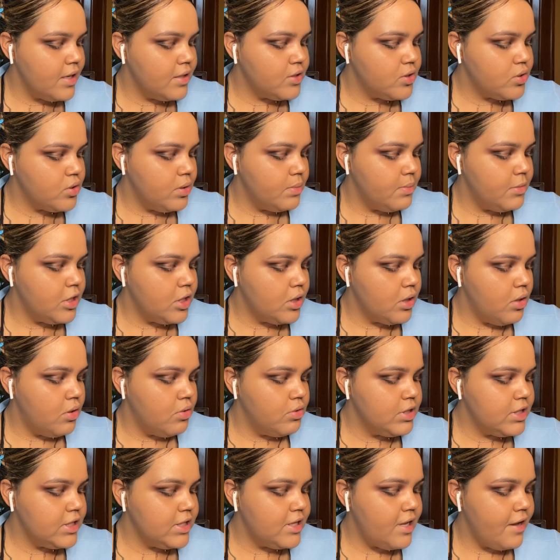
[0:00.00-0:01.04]
So I'm gonna go
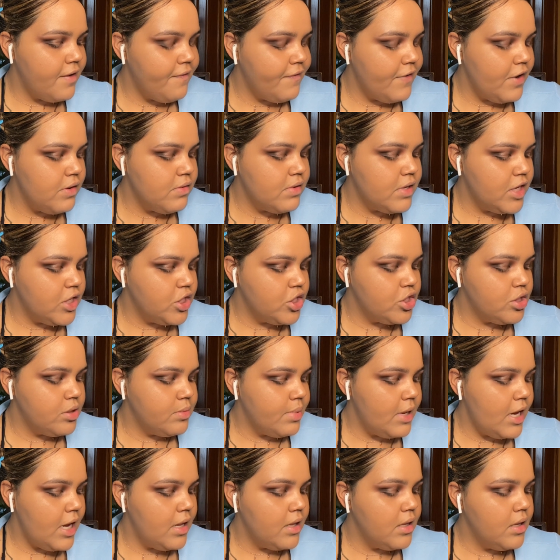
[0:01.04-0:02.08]
into that foundation
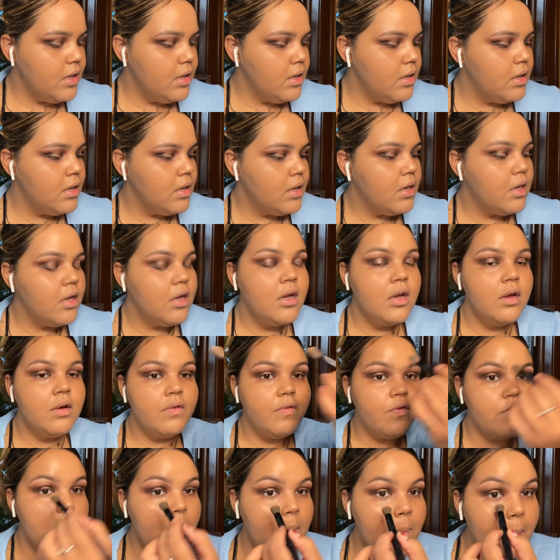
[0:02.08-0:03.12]
palette
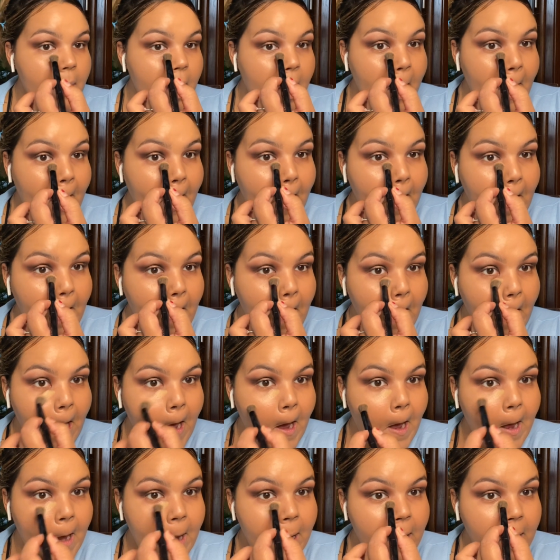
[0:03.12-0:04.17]
from MAC
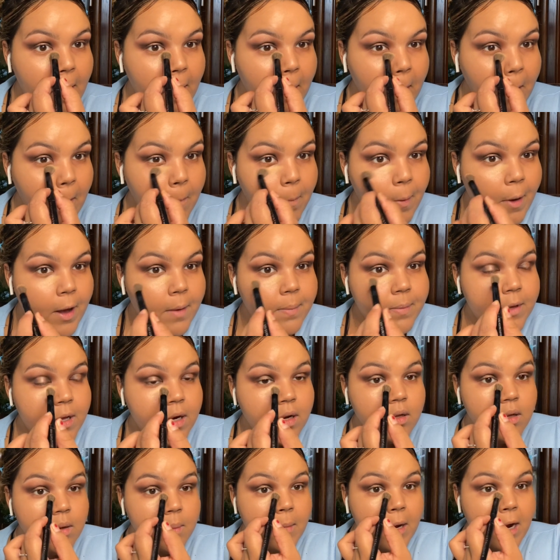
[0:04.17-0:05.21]
and, like, pop that
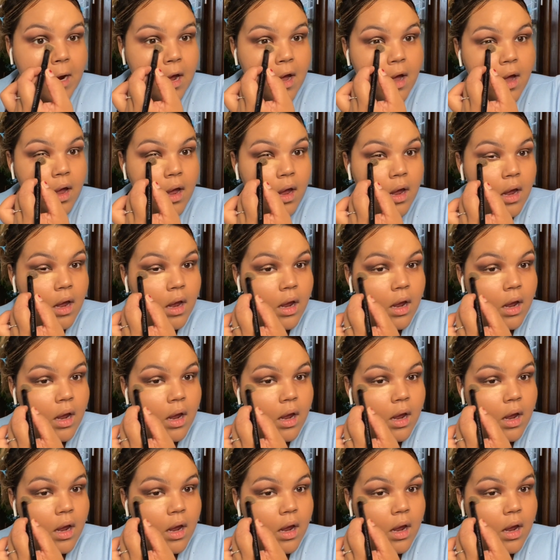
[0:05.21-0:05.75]
under my eye.